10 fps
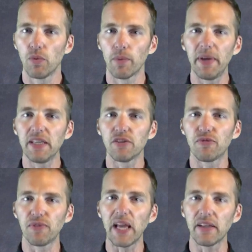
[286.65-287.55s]
were being
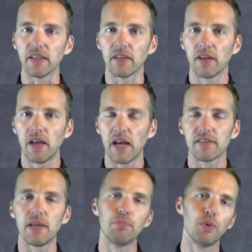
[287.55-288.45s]
deflected
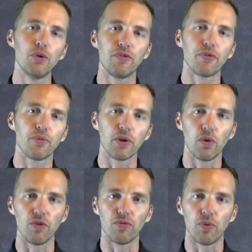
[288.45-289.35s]
as they moved through the
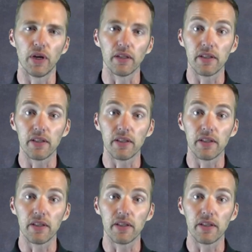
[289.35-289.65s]
gold foil,